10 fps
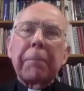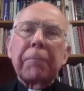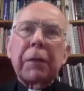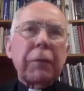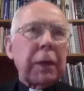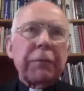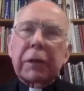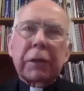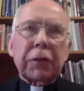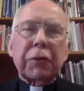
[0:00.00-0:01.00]
even
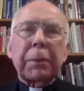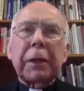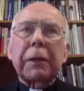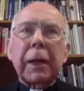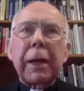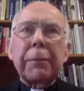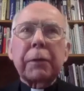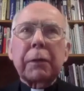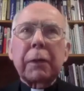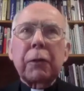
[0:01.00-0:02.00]
the discipline at times
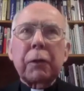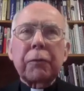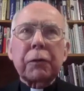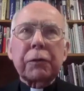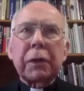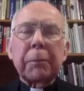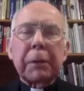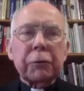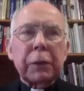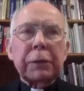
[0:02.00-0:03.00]
that the university, the
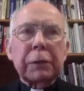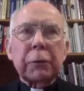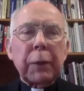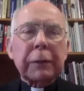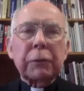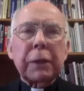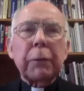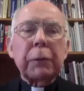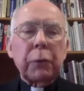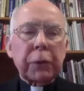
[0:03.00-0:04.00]
administration, the rector, and
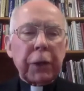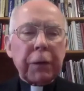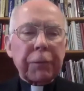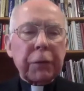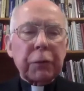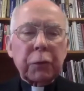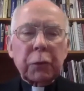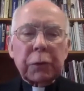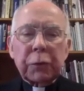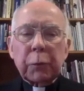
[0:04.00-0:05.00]
that we do care for the
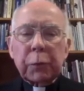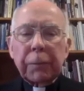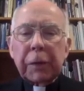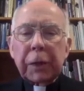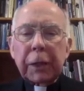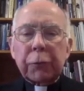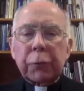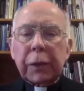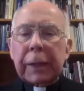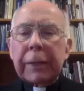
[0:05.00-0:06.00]
students and we're
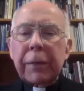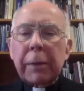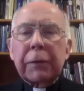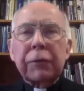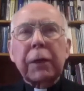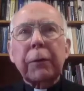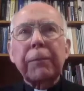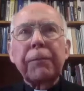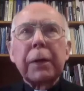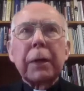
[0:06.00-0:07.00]
interested in them, et cetera.